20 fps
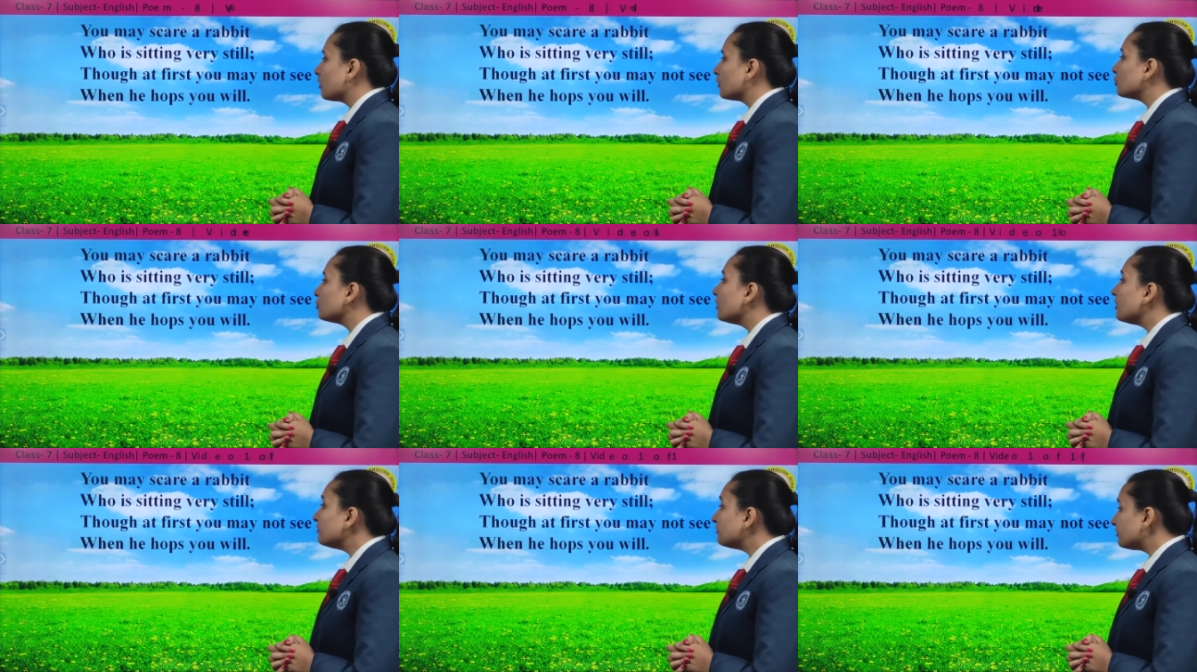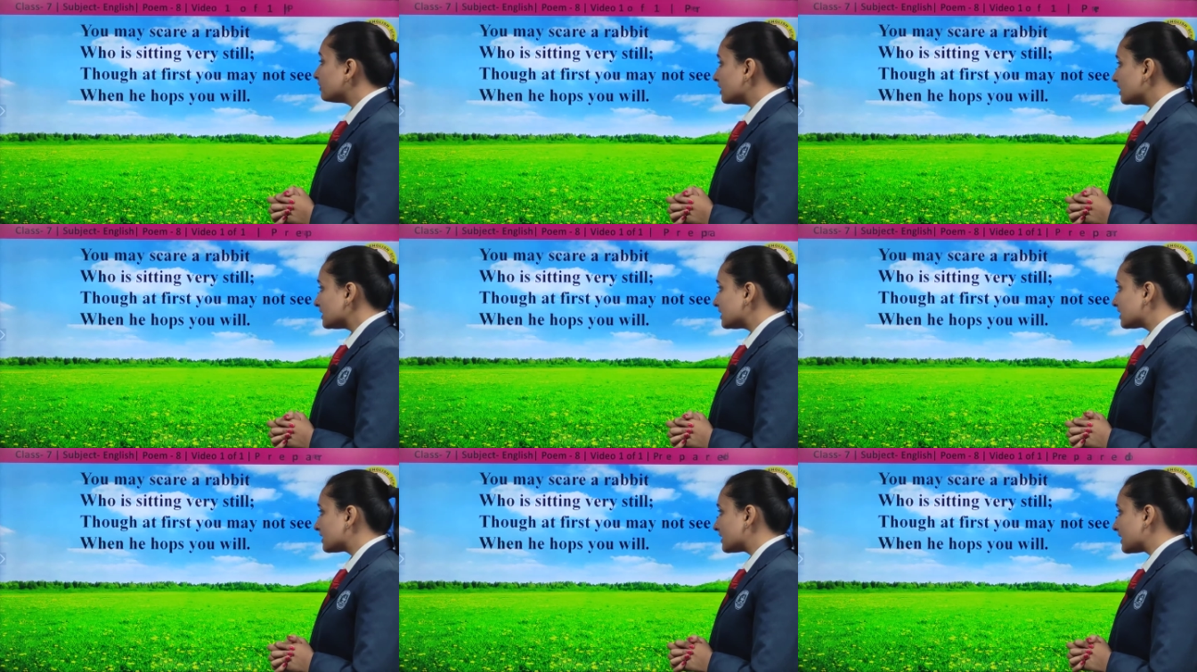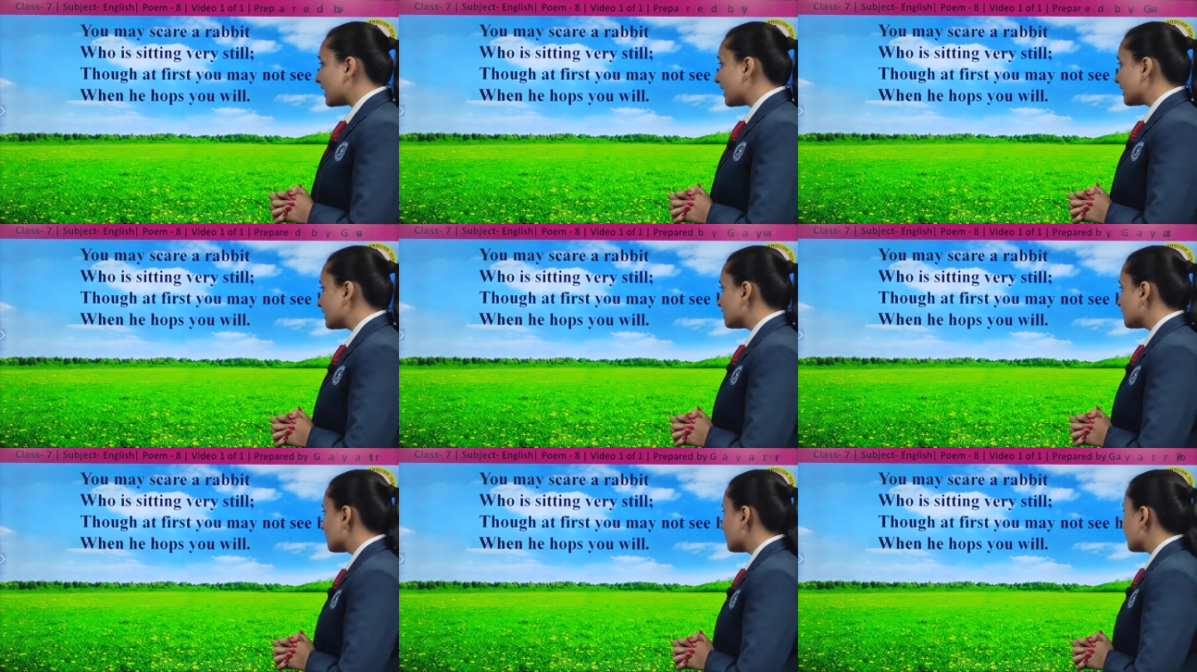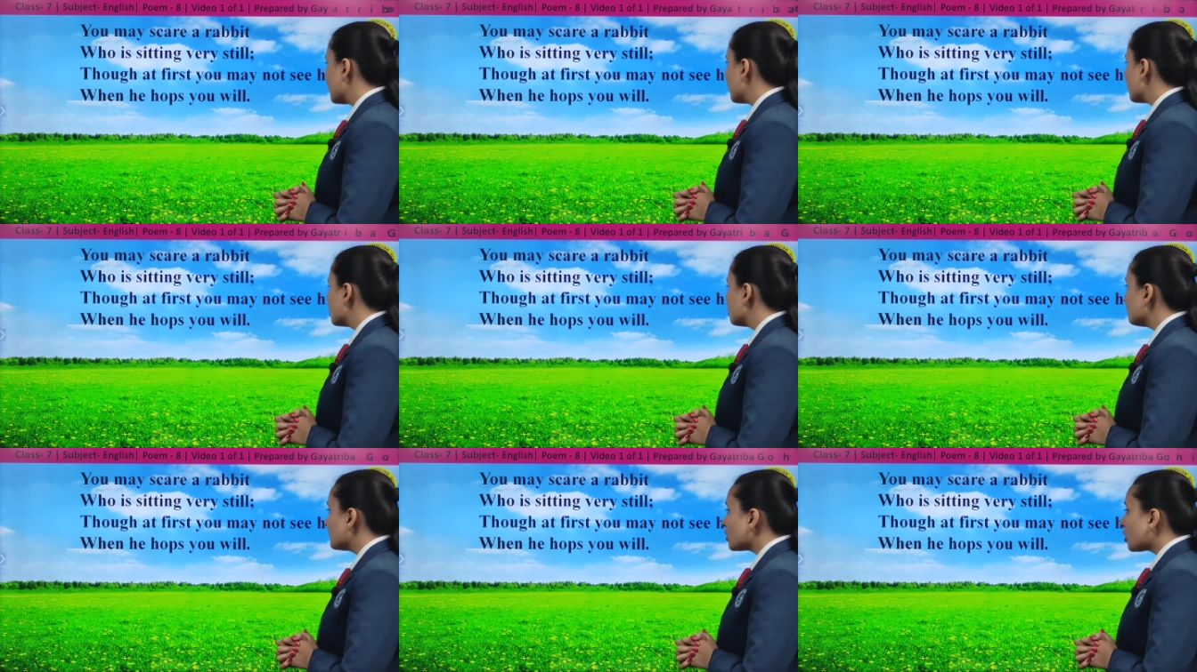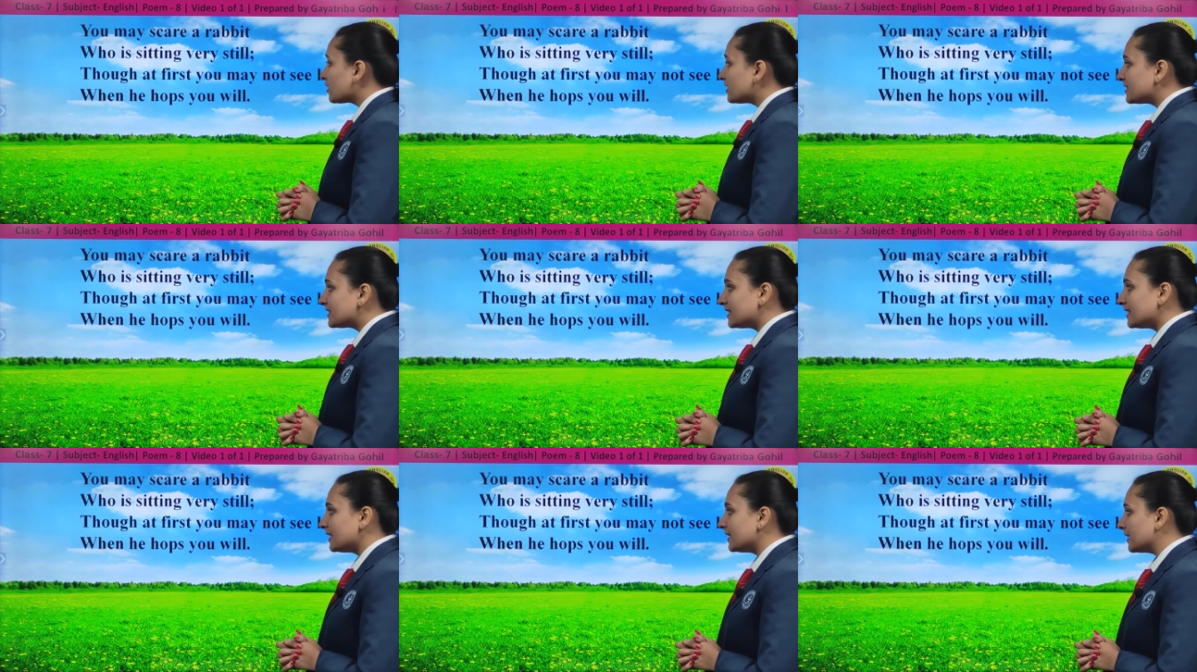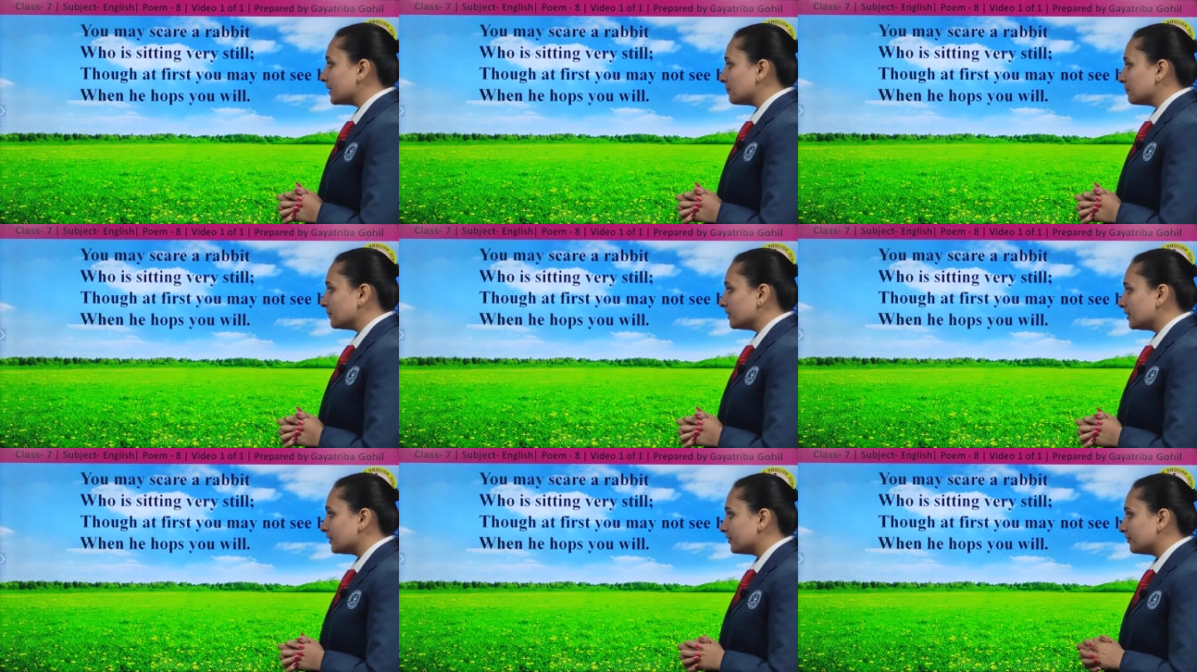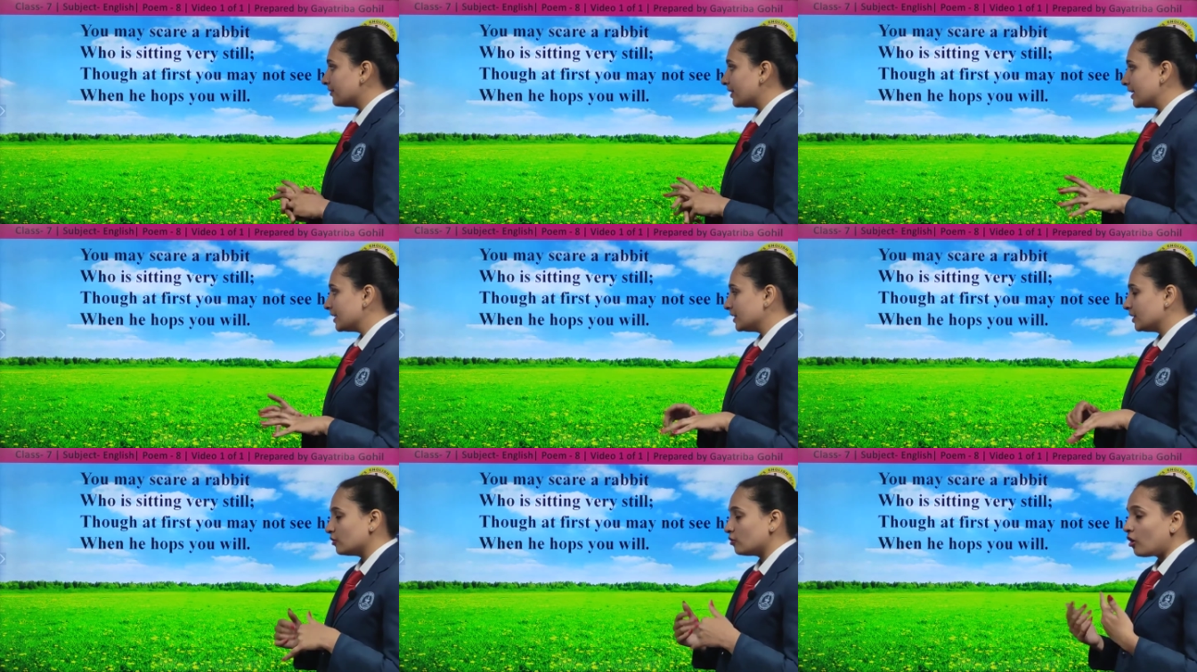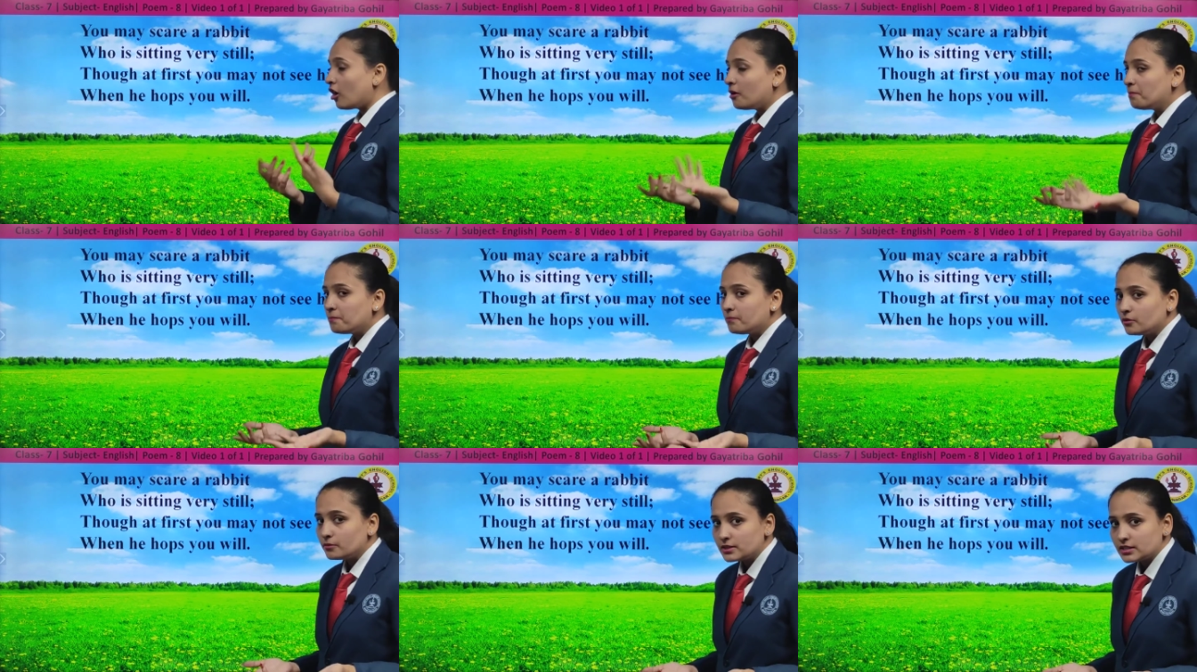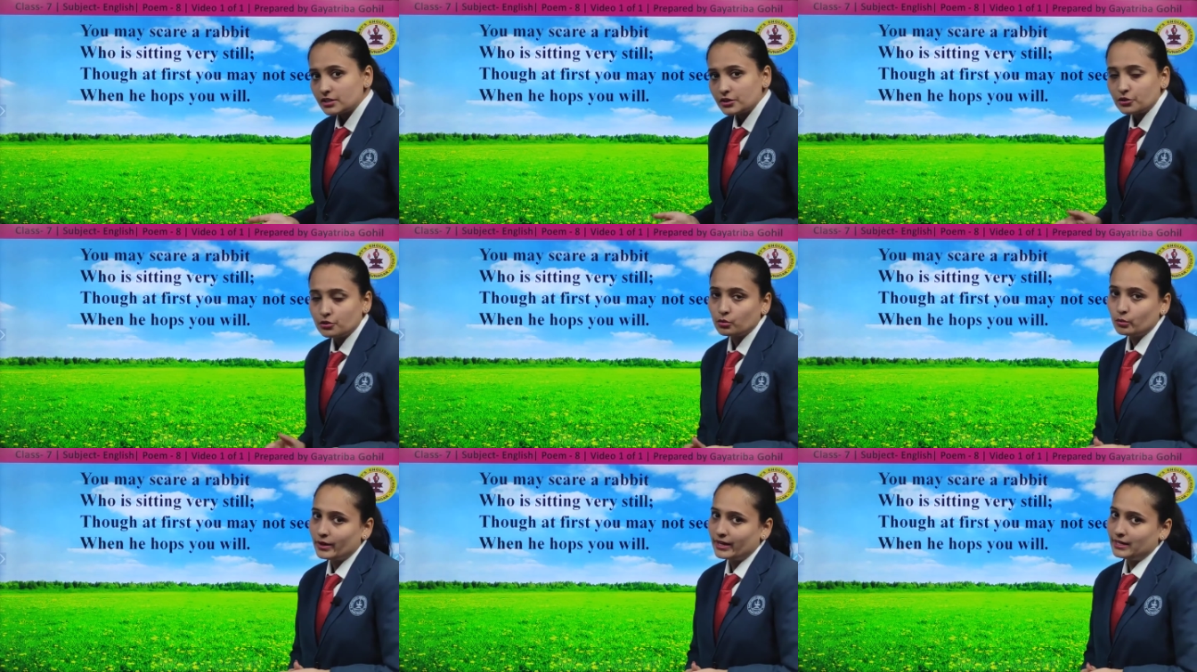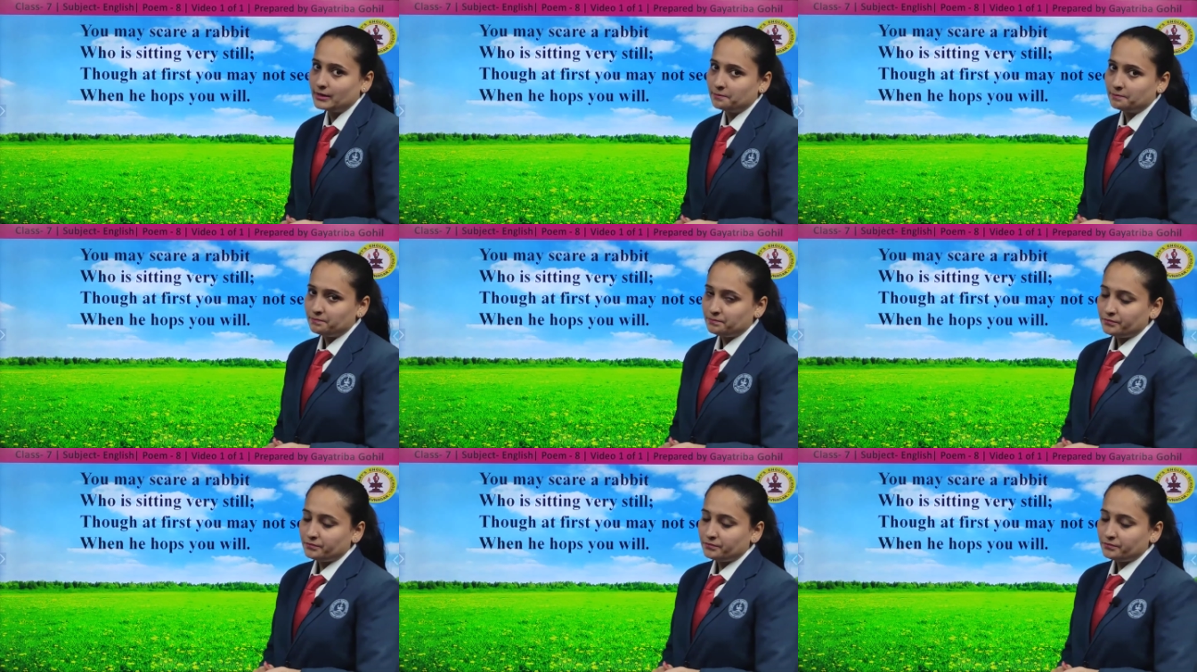though at first sight you may not see him. When he hops, you will.